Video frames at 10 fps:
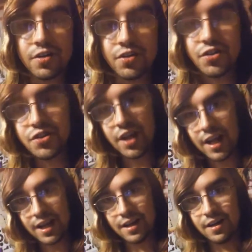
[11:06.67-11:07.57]

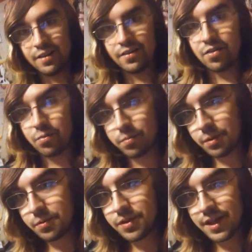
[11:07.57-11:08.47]
understand
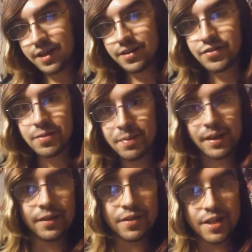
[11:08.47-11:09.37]
the rooted
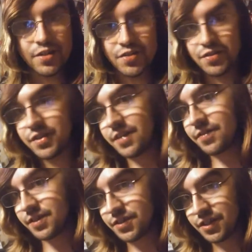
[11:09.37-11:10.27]
similarities and
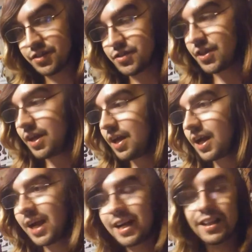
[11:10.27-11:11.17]
differences,
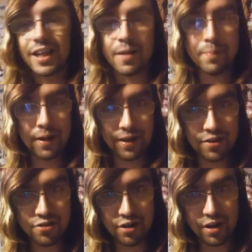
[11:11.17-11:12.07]
kind of like a
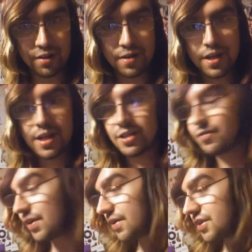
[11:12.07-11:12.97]
pie chart,
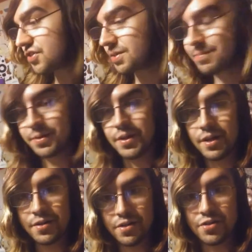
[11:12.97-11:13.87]
is very simple to
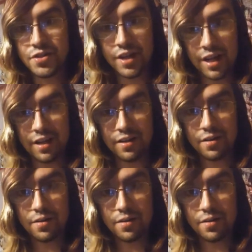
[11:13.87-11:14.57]
understand.